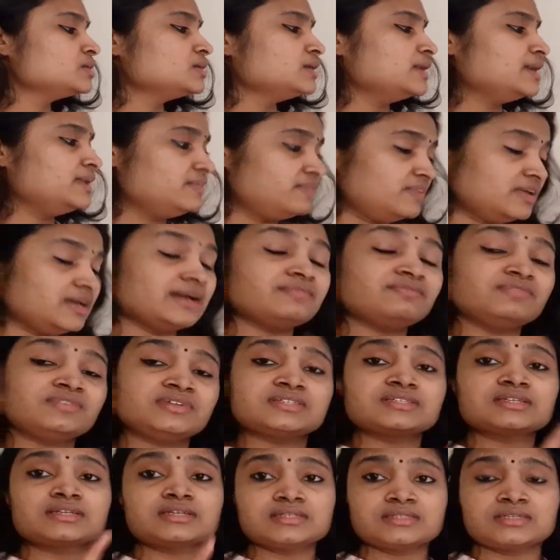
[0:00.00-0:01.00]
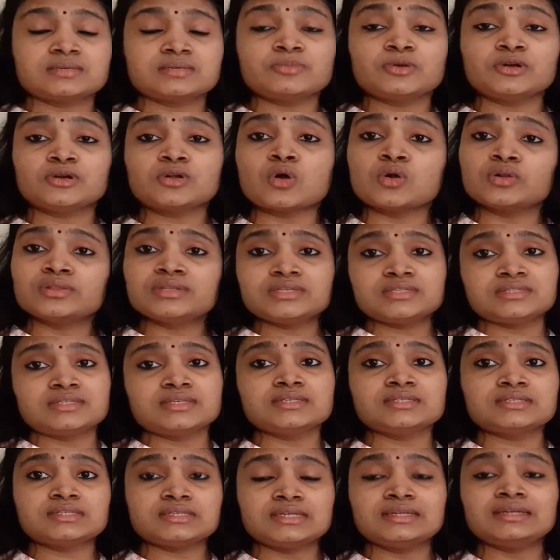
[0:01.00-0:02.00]
Anyway, I have discussed about all these
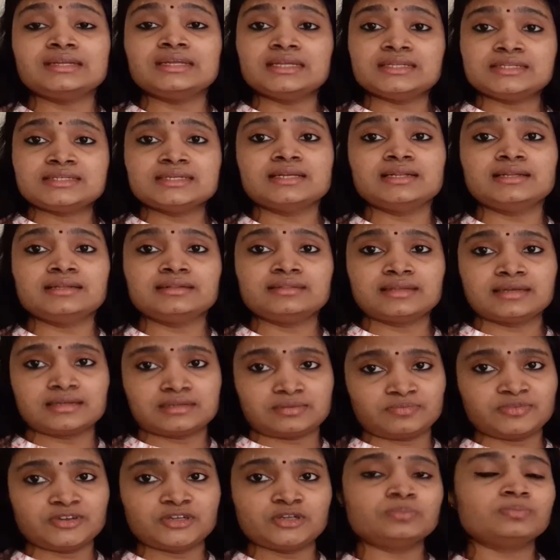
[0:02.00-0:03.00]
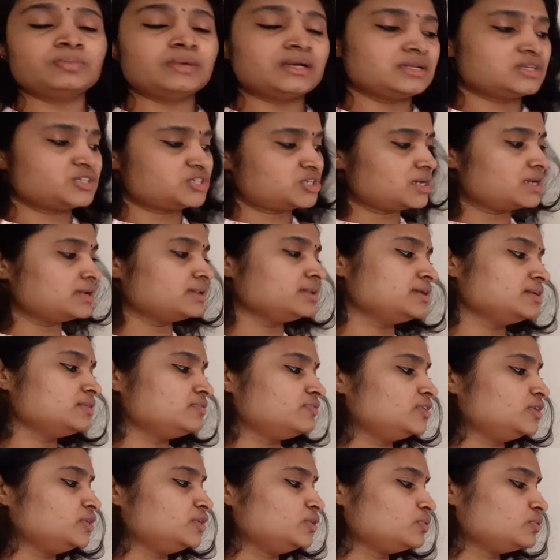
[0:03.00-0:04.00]
things in detail in that video. I'll share that
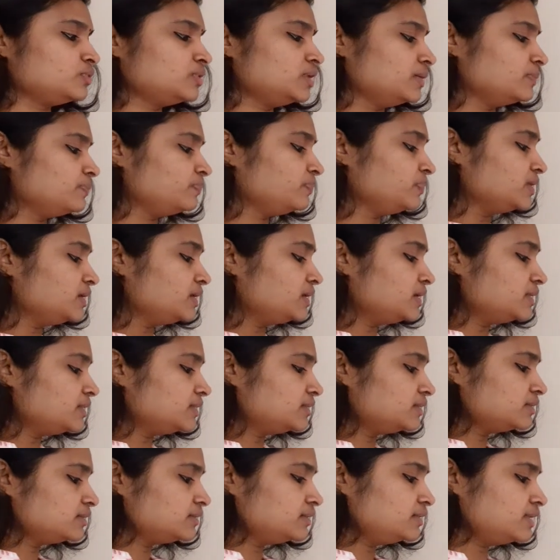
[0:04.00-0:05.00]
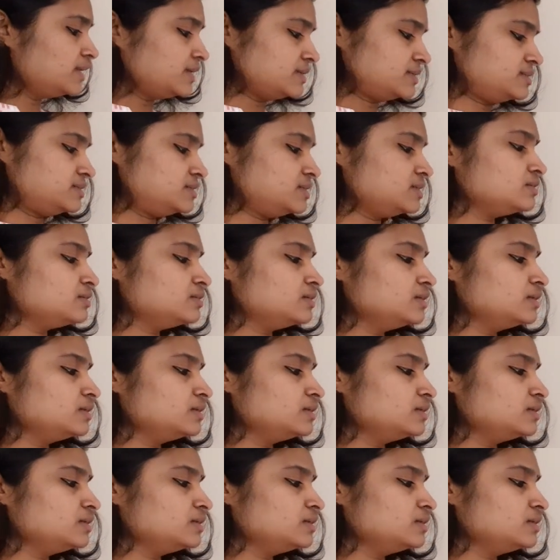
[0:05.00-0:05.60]
video. Okay. Next,